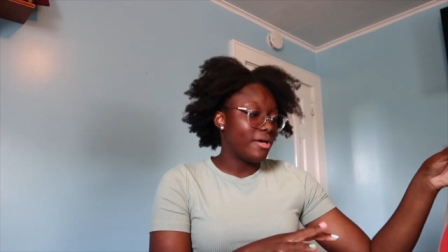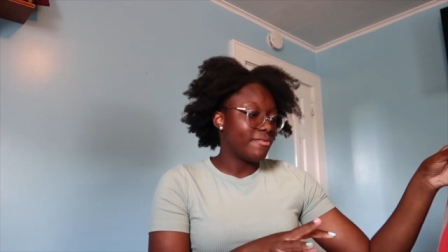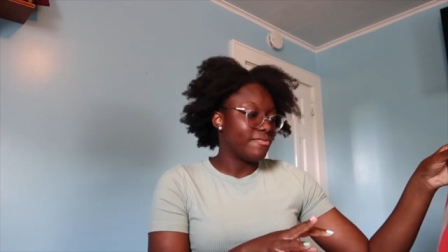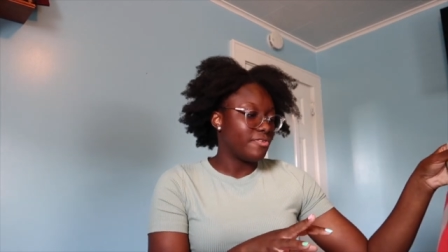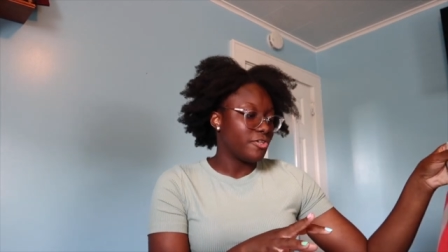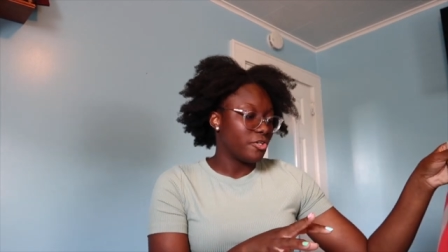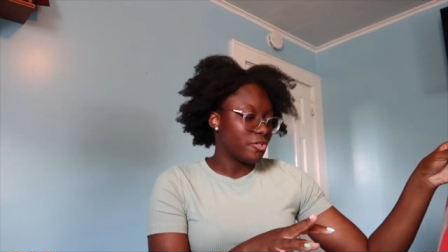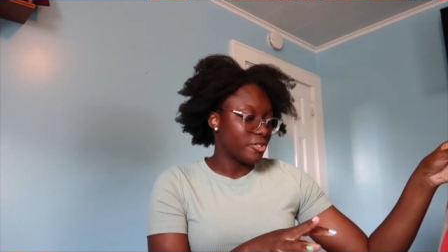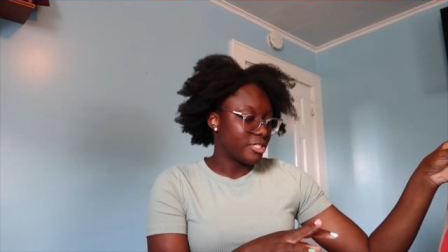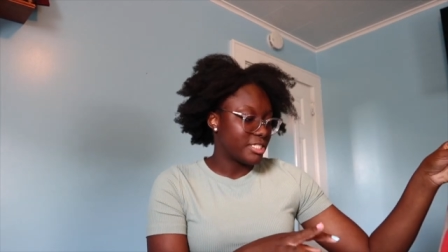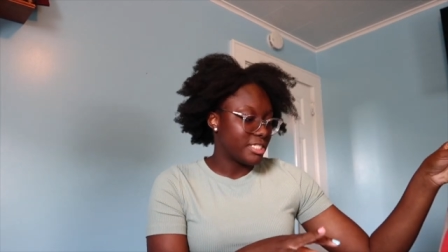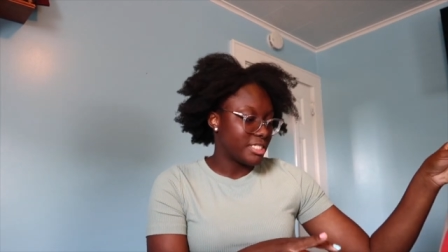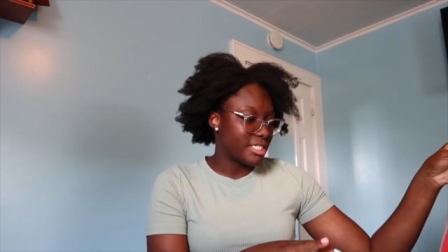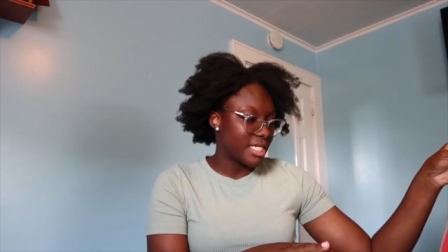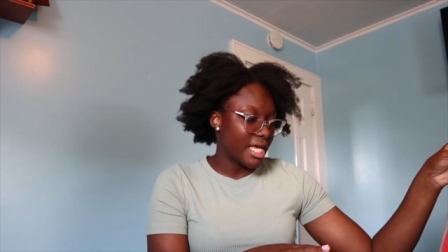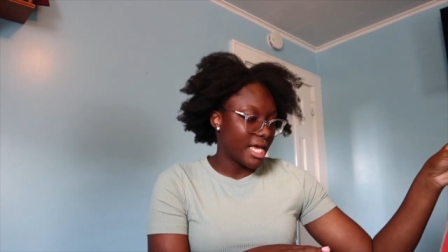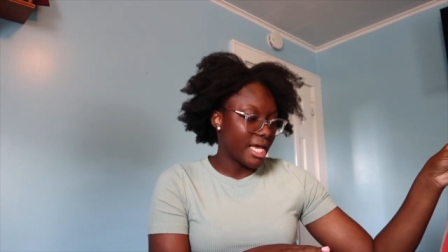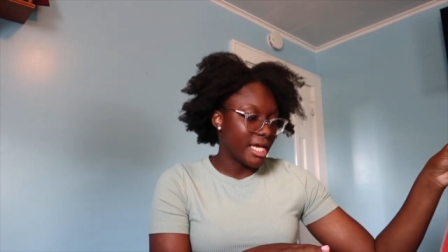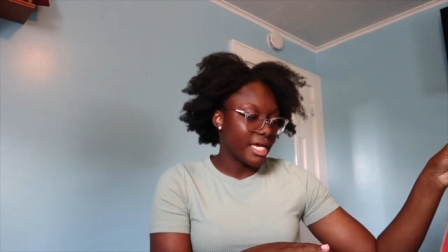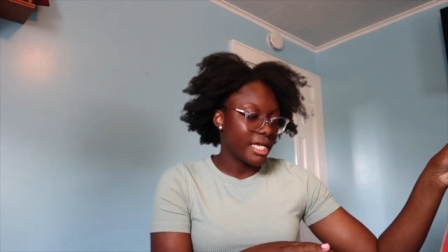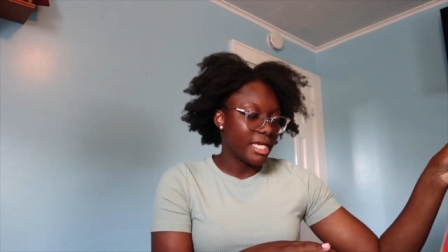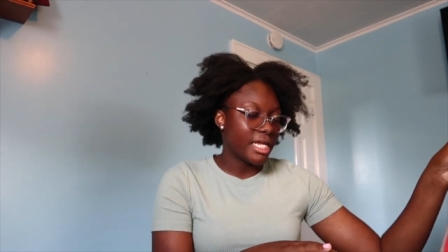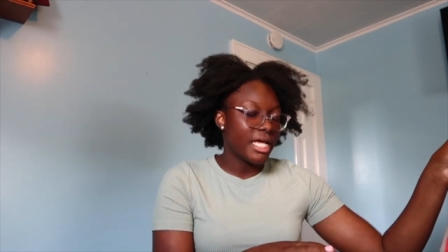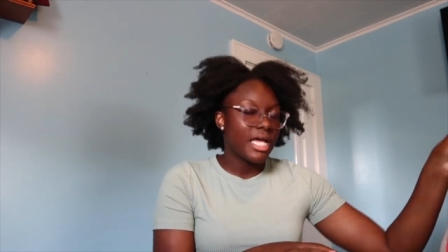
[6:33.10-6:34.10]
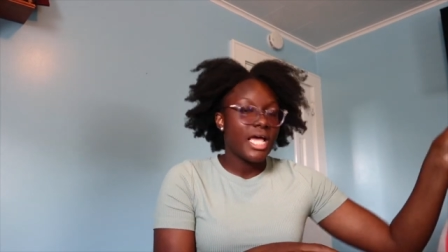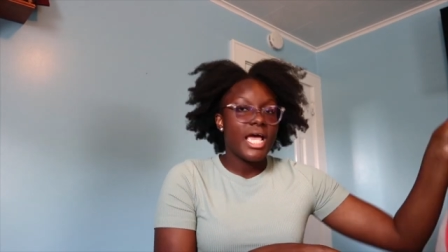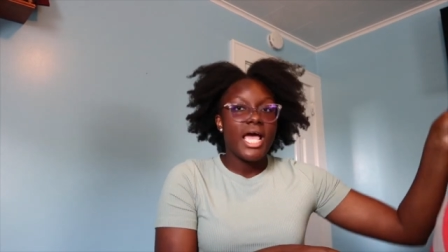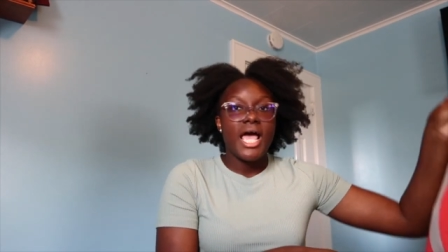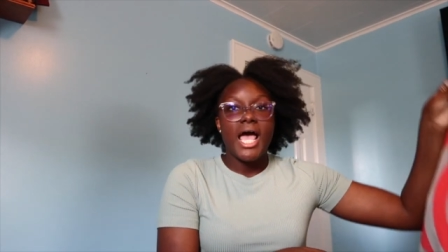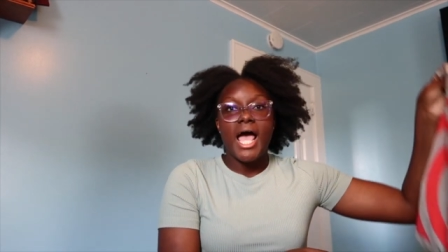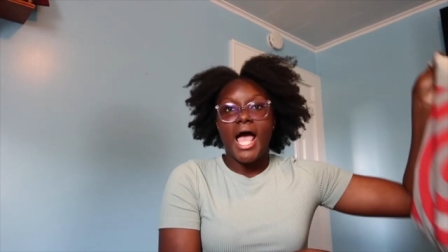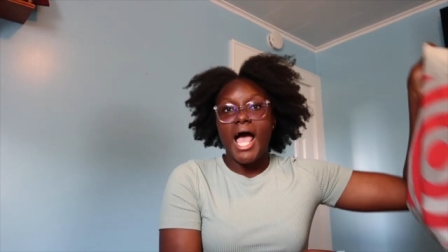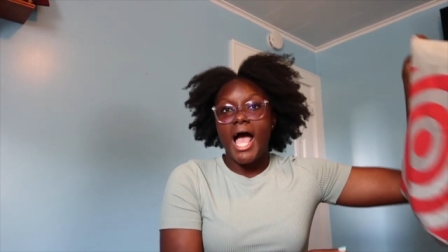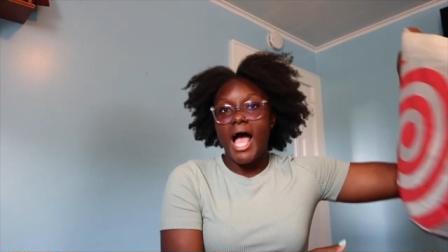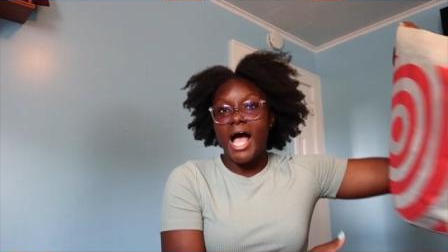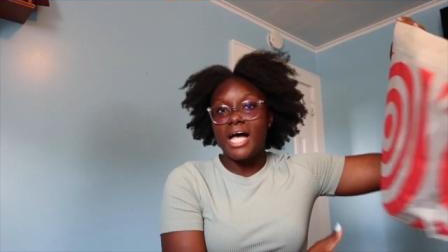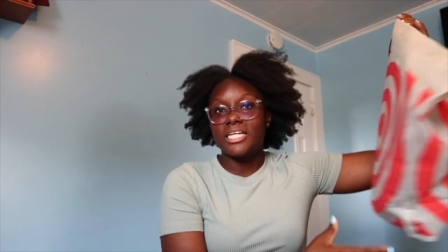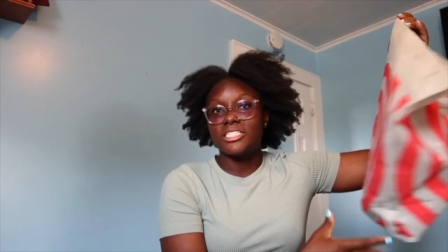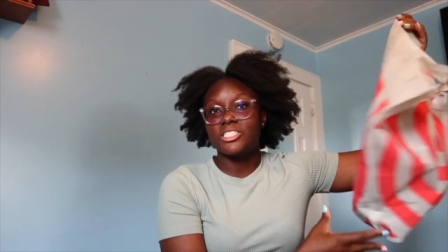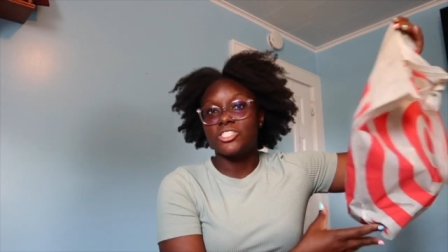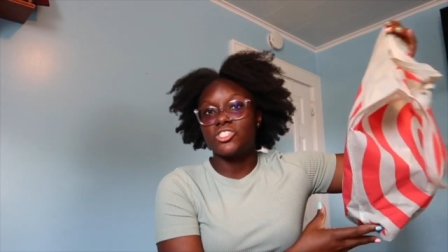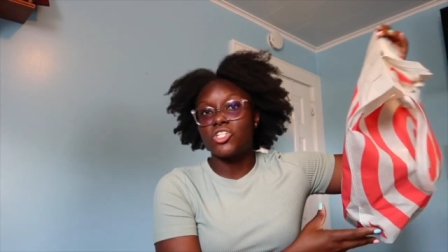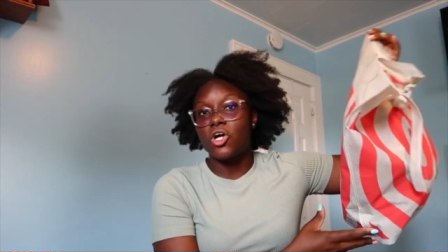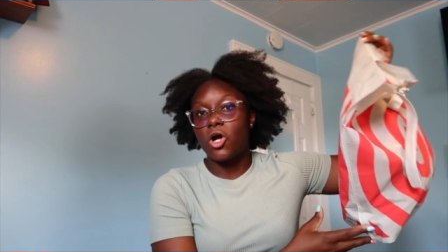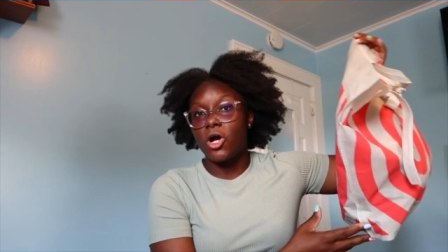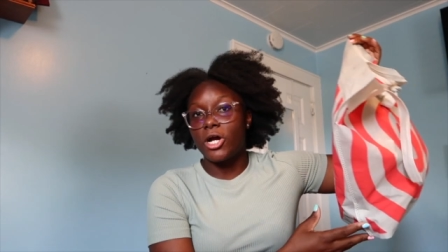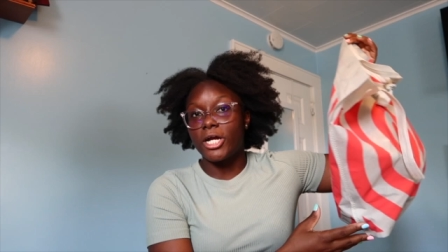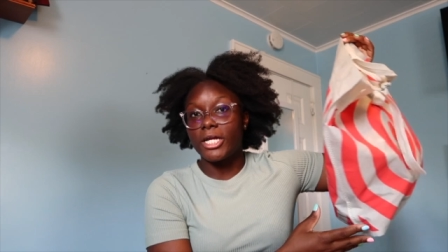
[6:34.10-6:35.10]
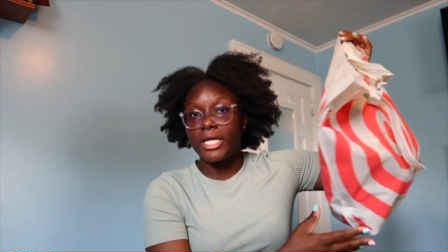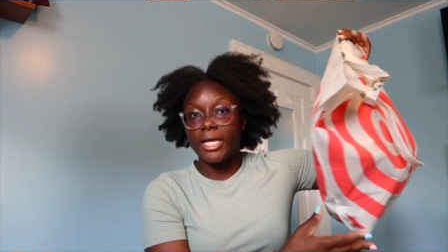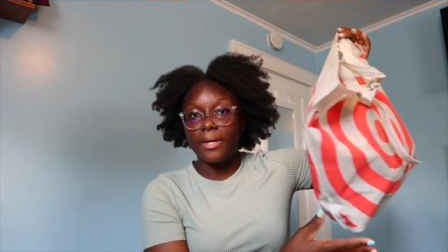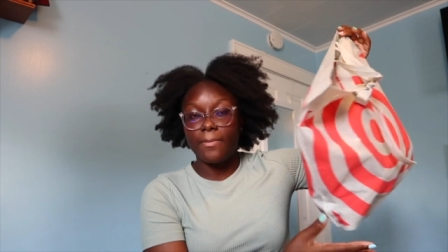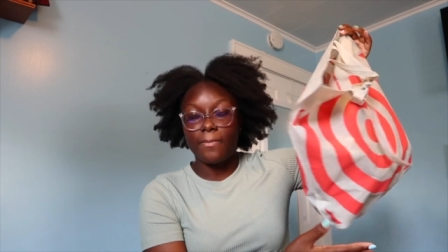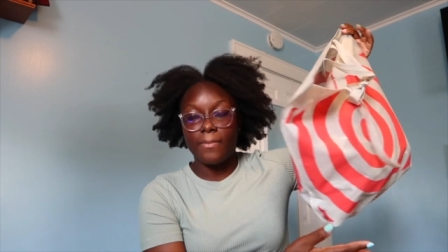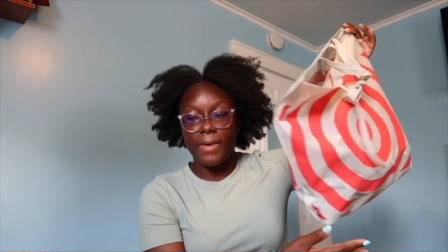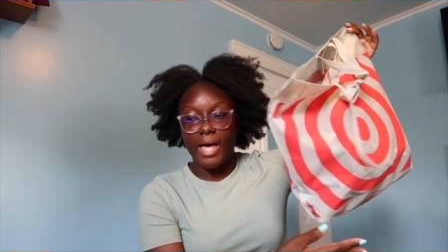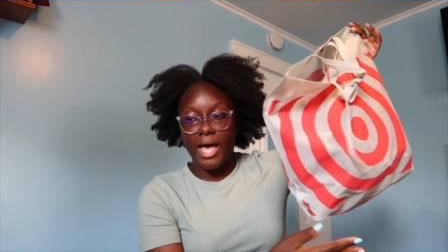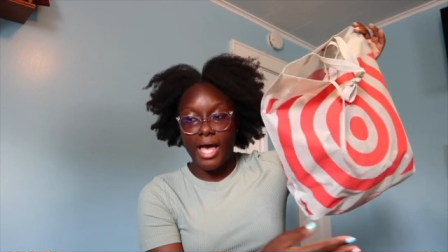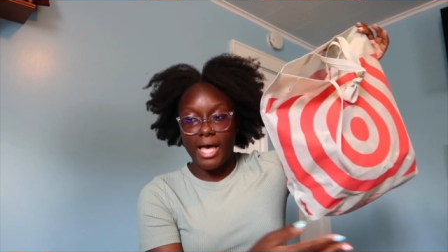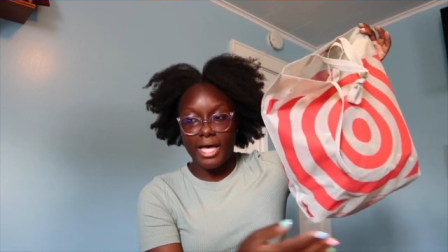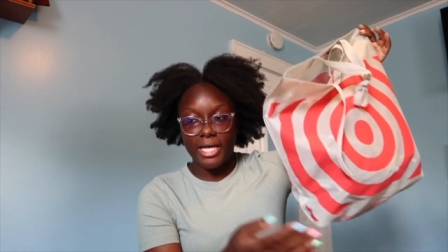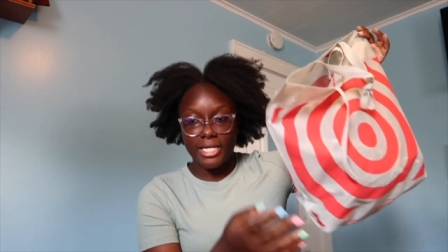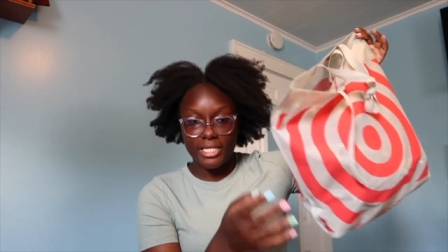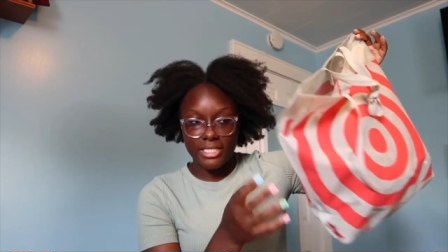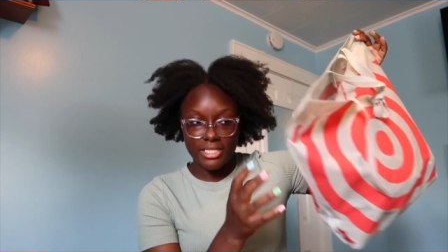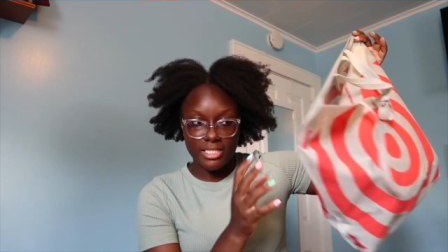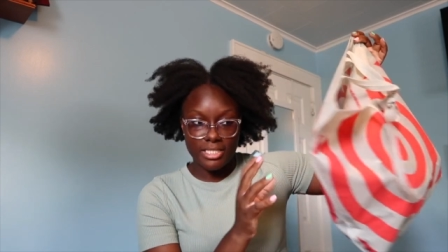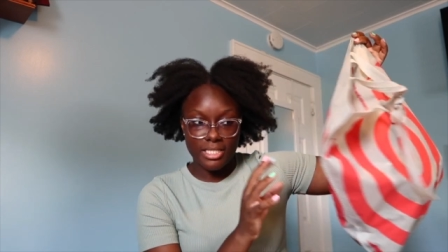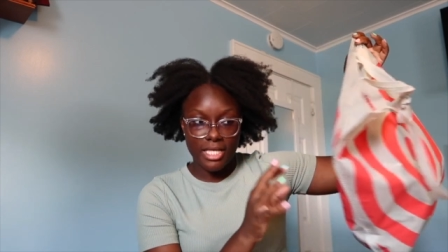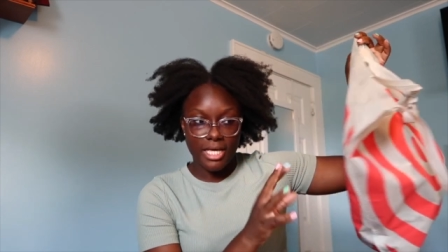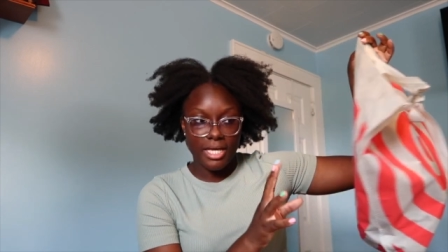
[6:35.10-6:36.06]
if your state has Target bags,